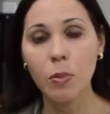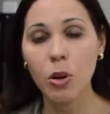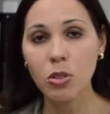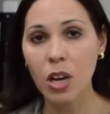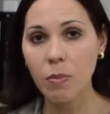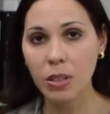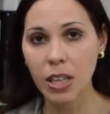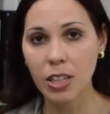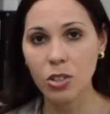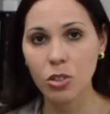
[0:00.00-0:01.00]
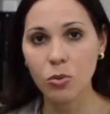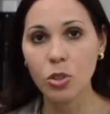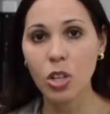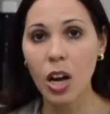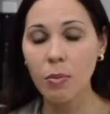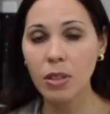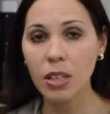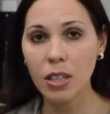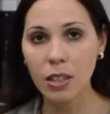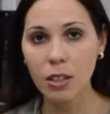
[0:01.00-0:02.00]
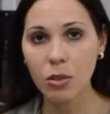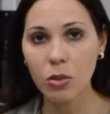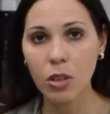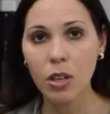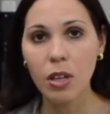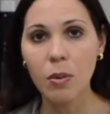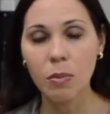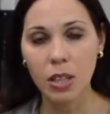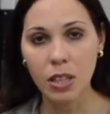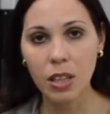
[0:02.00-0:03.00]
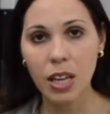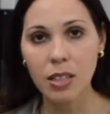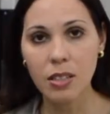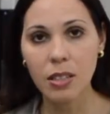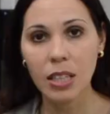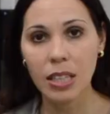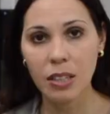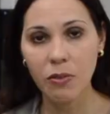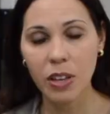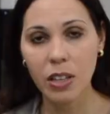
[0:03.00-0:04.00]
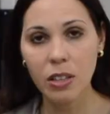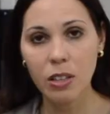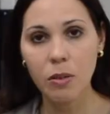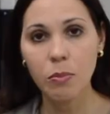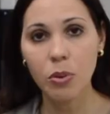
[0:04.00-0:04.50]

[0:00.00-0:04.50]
post-complications which commonly include blood clots, kidney failure,